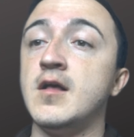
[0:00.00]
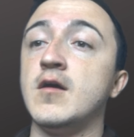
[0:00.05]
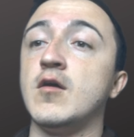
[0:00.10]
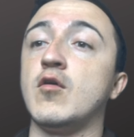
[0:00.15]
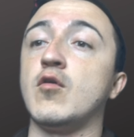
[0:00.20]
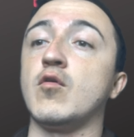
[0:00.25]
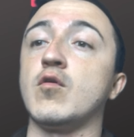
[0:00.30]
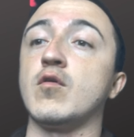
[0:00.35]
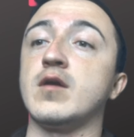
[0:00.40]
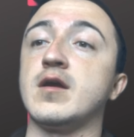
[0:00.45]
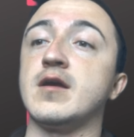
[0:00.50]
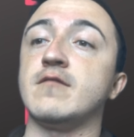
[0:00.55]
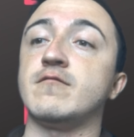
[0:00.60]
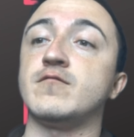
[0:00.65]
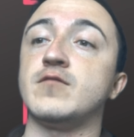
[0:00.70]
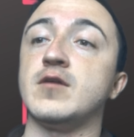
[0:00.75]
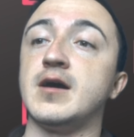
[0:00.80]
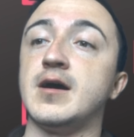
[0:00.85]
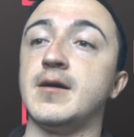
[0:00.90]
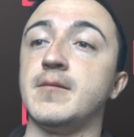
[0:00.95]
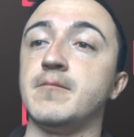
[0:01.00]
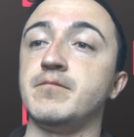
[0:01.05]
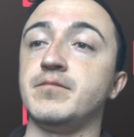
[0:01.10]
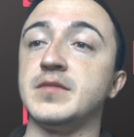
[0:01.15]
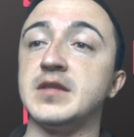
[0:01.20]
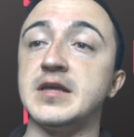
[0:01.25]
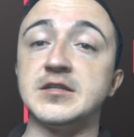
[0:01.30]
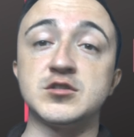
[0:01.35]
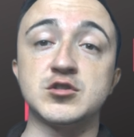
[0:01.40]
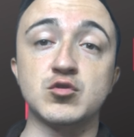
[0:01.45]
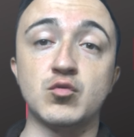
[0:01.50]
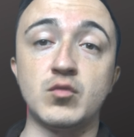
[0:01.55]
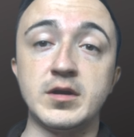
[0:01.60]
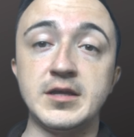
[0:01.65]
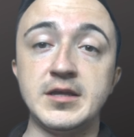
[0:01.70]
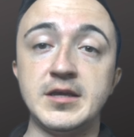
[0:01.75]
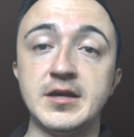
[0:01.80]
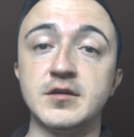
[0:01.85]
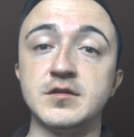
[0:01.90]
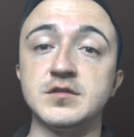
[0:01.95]
or if it's 20
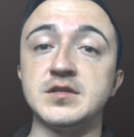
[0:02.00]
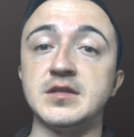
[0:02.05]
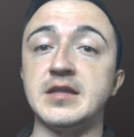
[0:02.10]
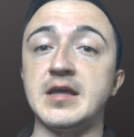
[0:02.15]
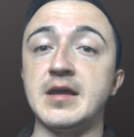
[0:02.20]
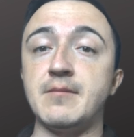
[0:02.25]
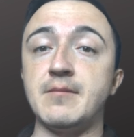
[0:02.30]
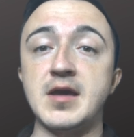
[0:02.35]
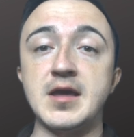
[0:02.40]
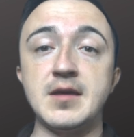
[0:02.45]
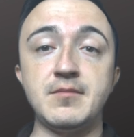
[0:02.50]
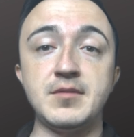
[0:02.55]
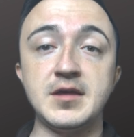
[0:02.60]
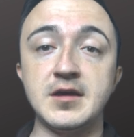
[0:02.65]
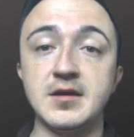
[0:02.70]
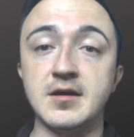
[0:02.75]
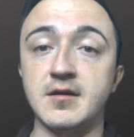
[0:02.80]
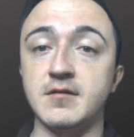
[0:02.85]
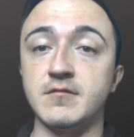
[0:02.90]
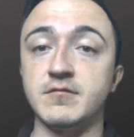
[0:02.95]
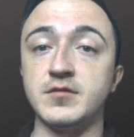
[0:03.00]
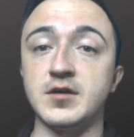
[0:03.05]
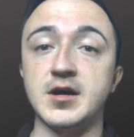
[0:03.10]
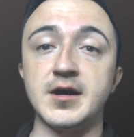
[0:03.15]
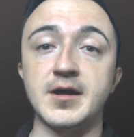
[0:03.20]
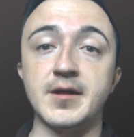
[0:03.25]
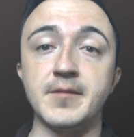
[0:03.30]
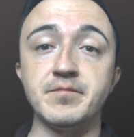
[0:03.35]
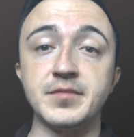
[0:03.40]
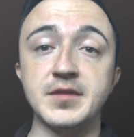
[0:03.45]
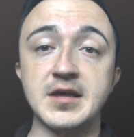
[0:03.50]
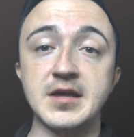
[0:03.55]
years and they may be of a